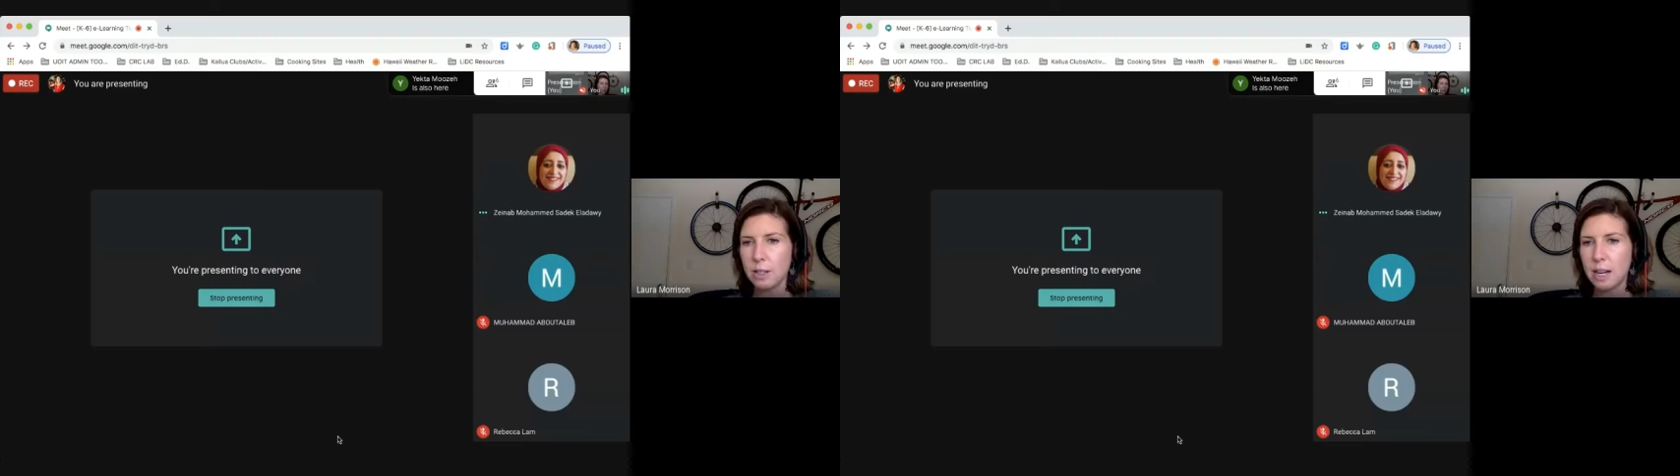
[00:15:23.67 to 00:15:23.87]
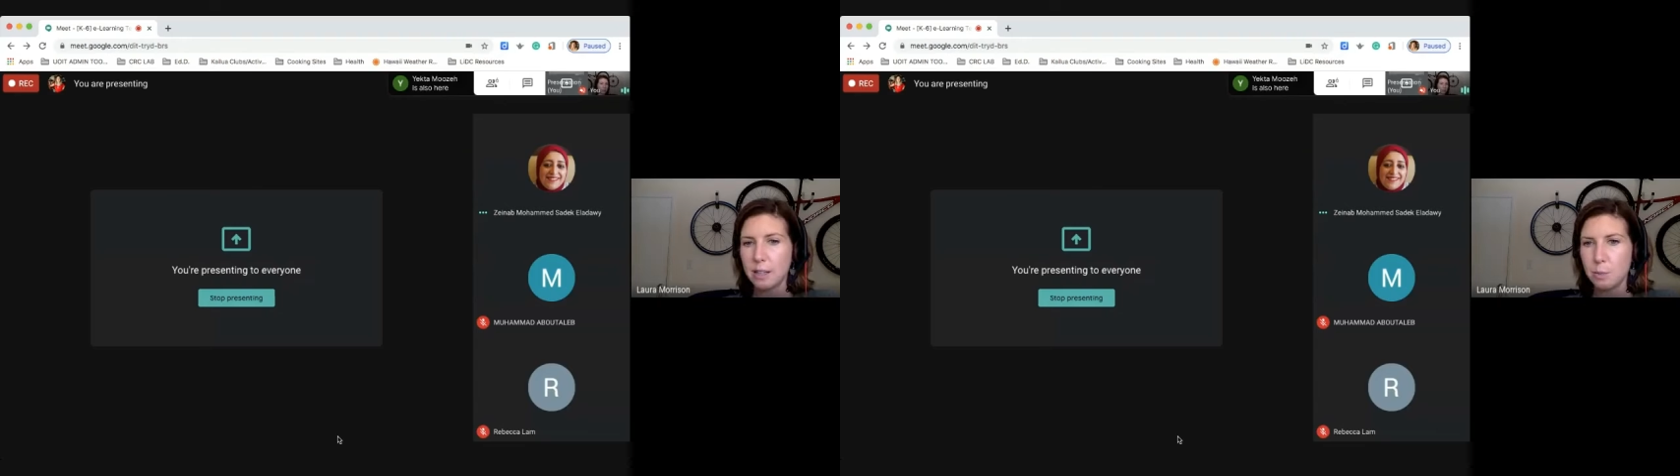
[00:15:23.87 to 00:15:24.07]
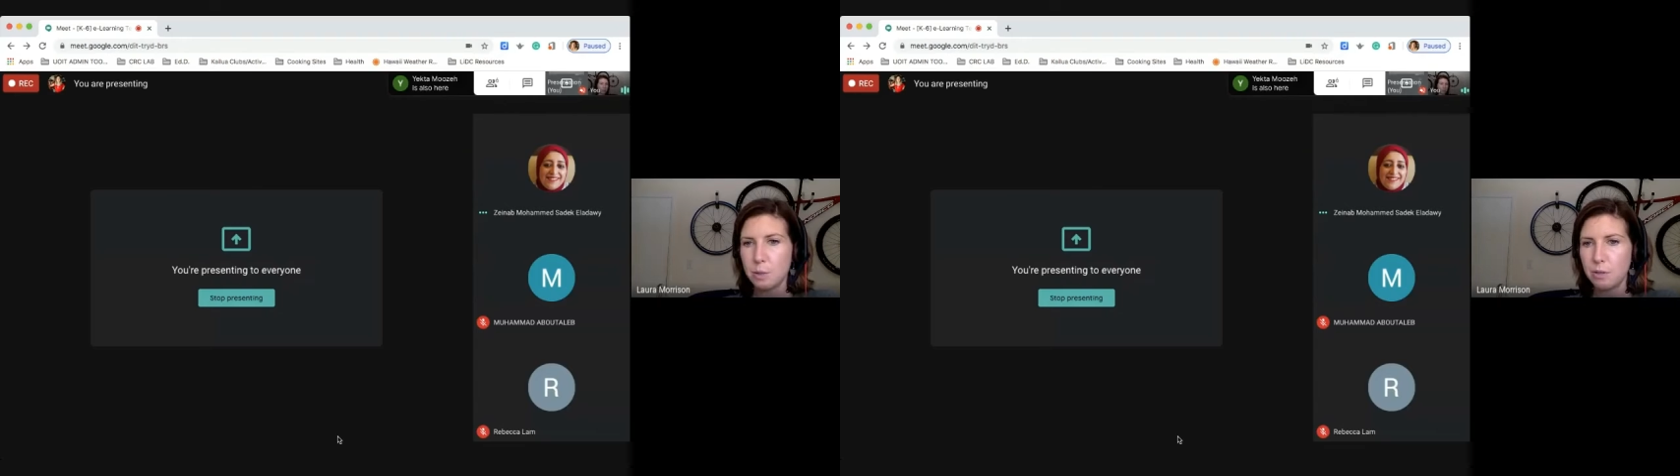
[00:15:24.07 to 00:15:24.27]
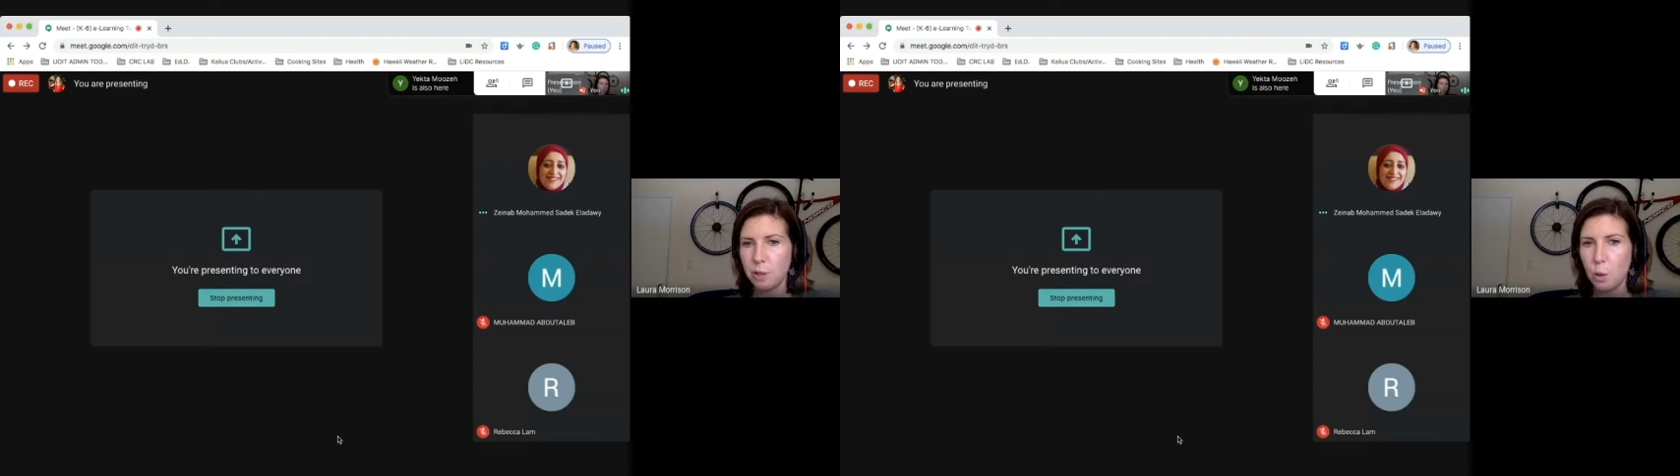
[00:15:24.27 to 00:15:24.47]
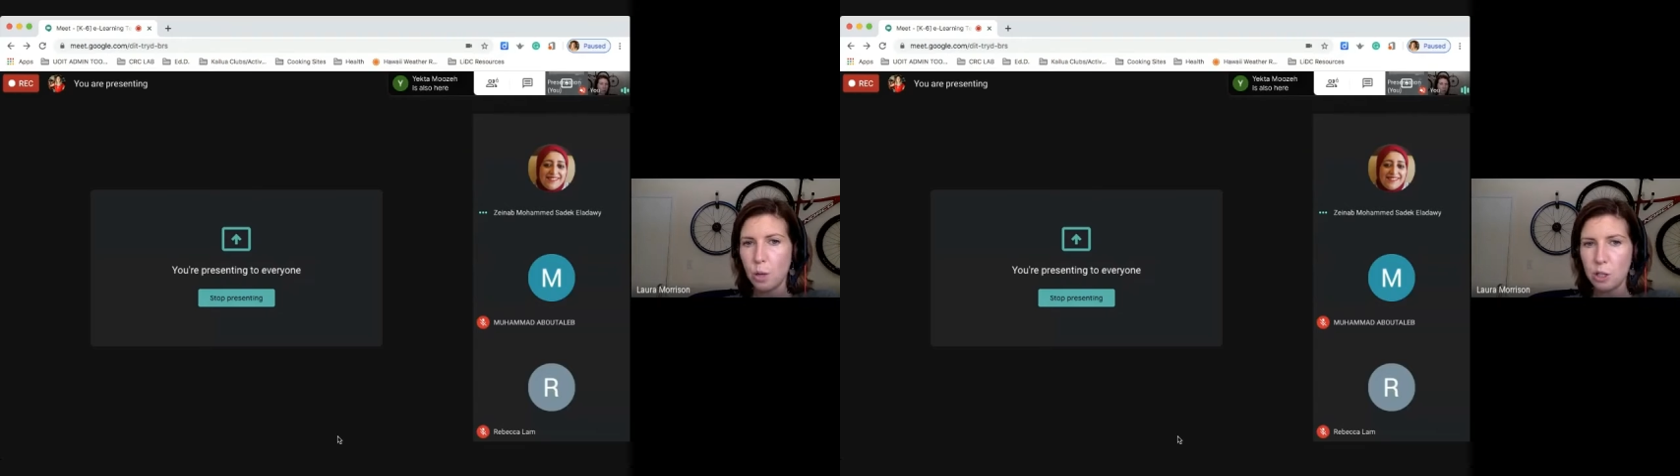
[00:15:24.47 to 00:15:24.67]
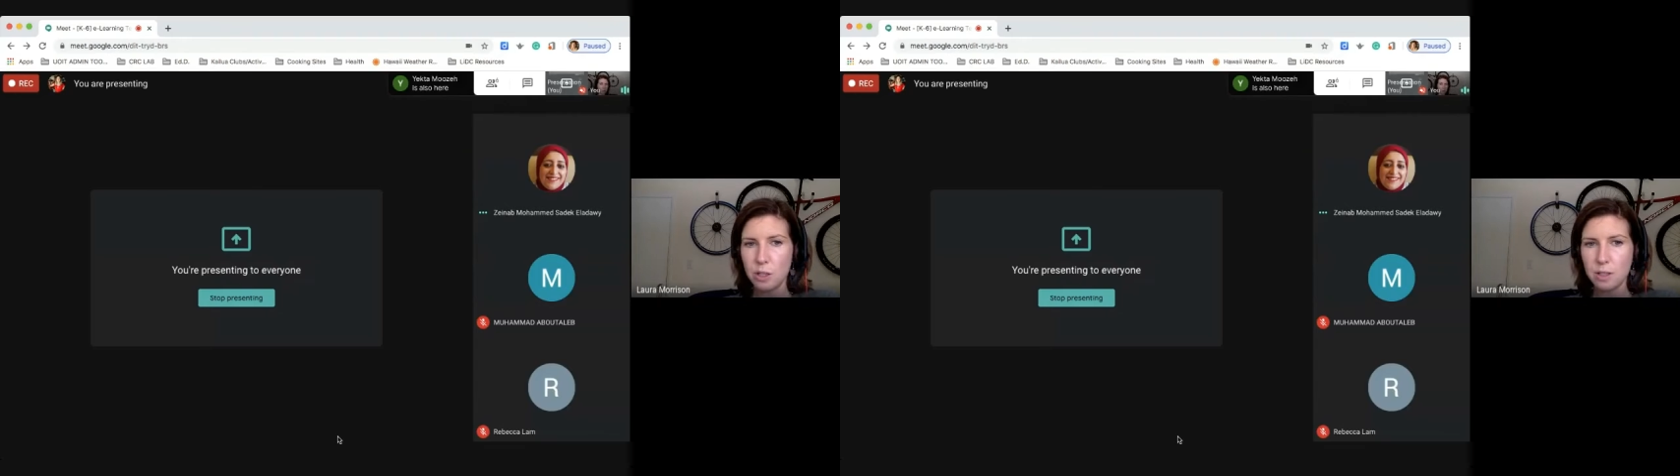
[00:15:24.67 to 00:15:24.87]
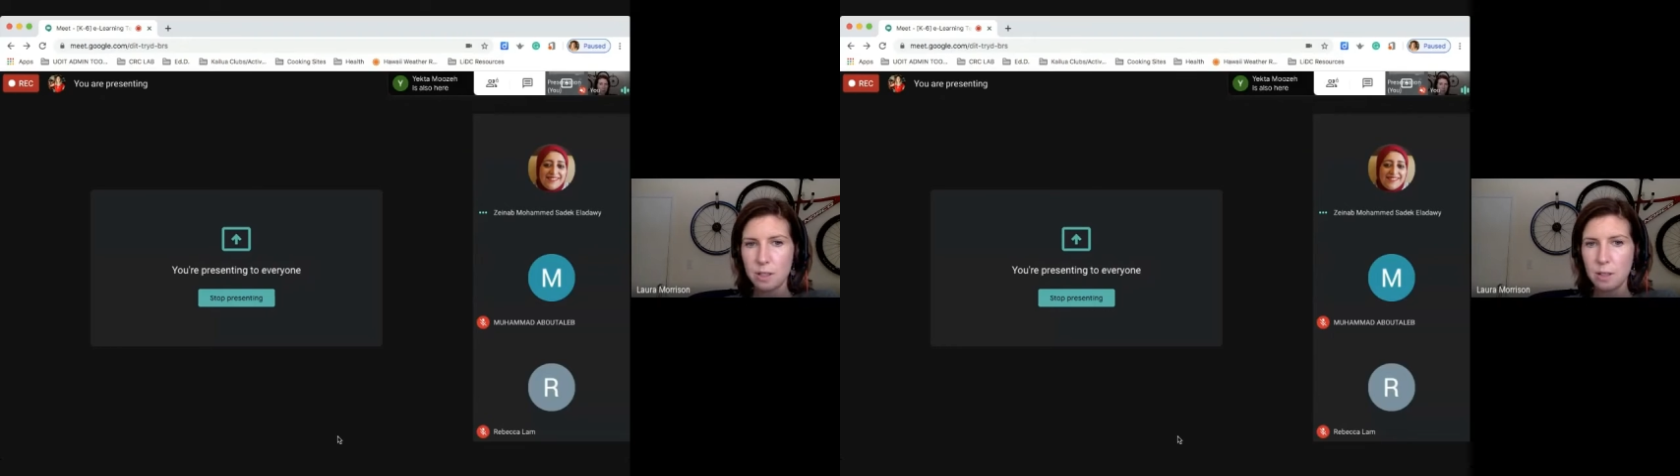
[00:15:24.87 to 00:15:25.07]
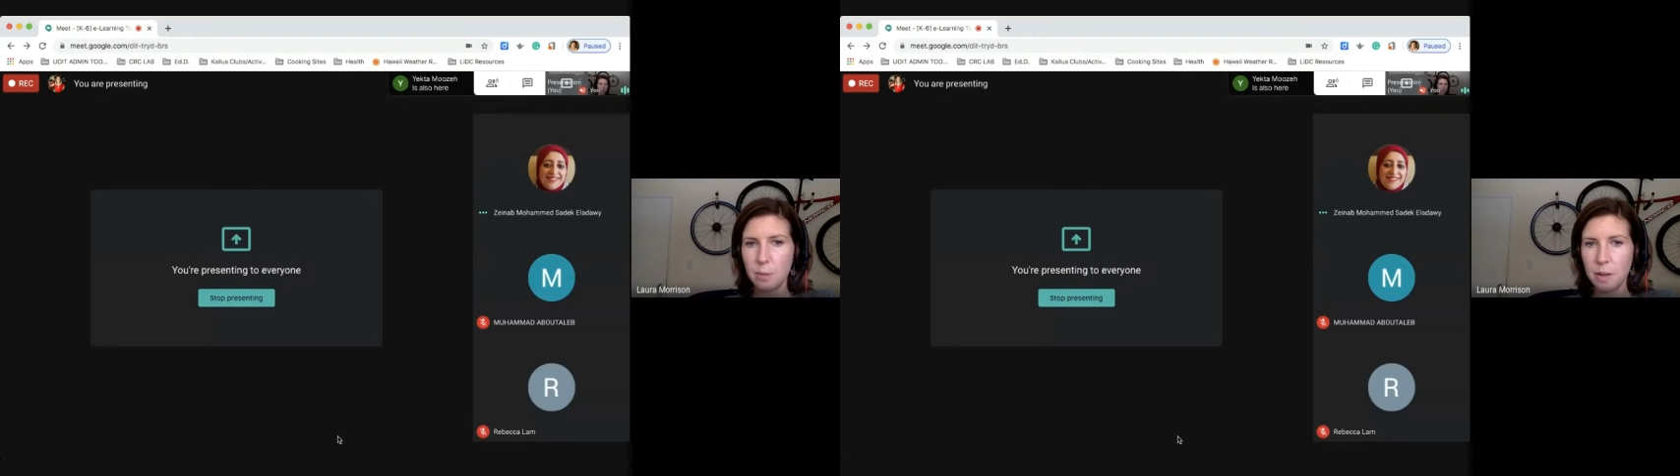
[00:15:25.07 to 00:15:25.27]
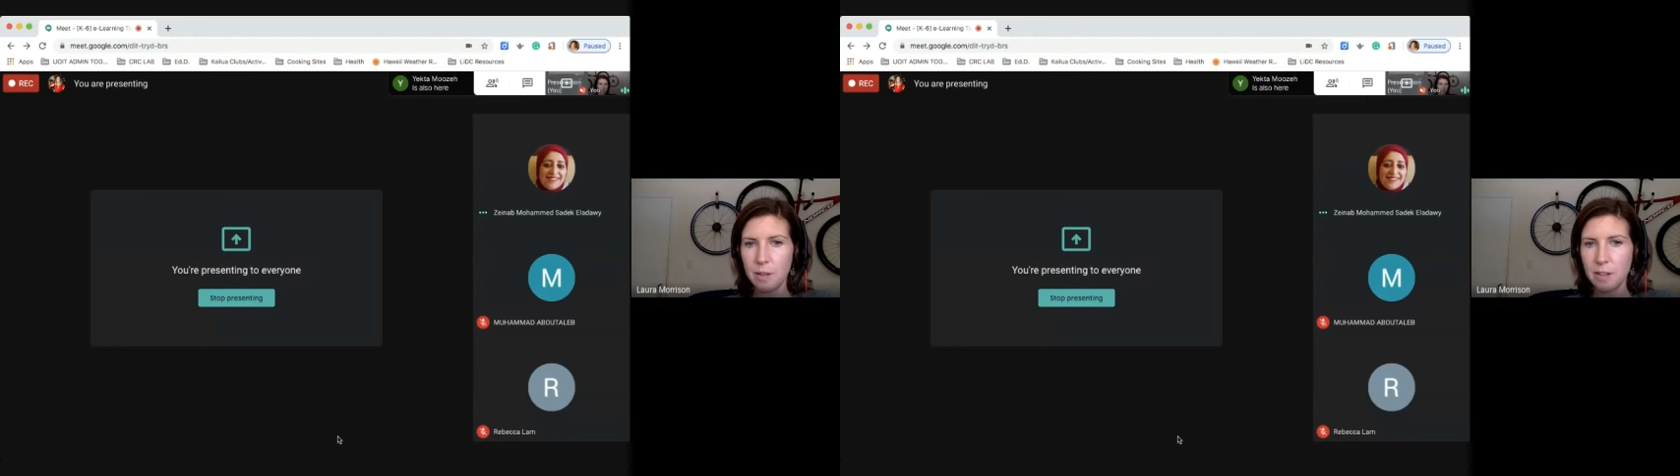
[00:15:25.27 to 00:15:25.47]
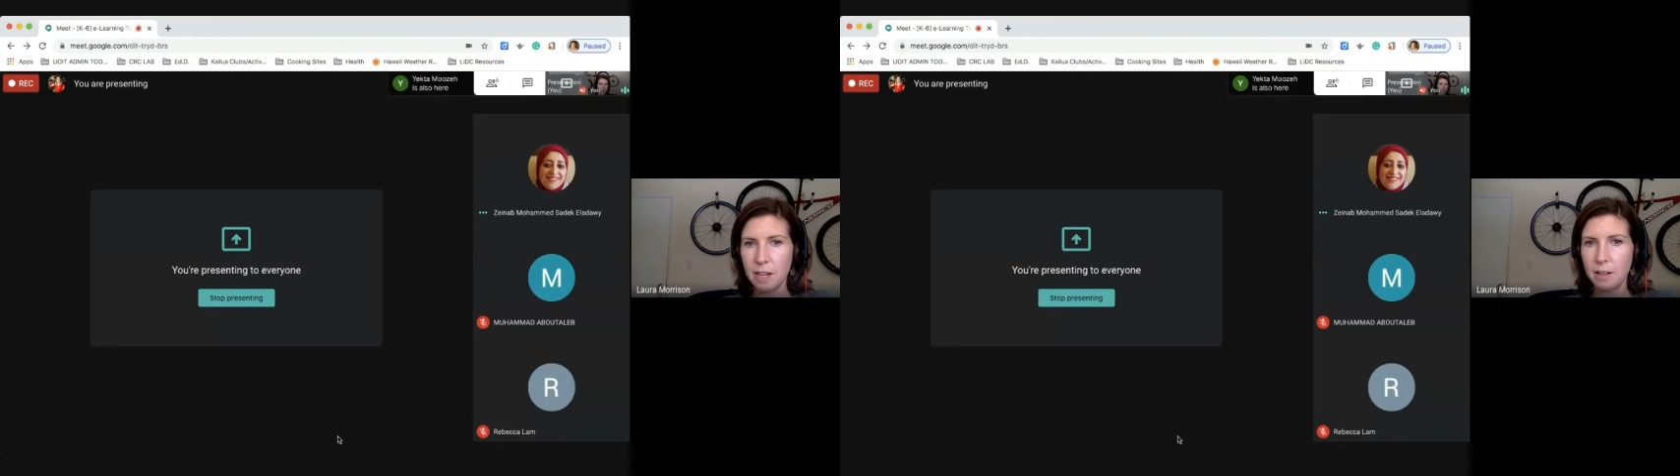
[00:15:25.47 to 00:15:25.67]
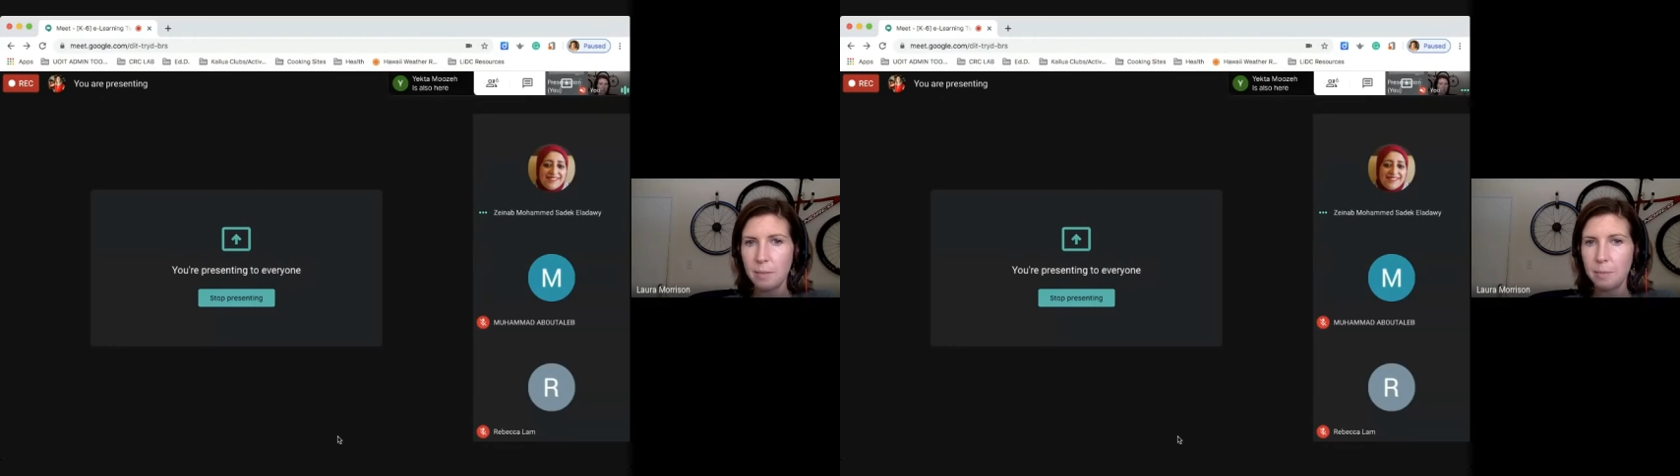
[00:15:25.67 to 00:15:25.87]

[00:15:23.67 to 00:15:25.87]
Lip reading: to ask specific questions that you may have had.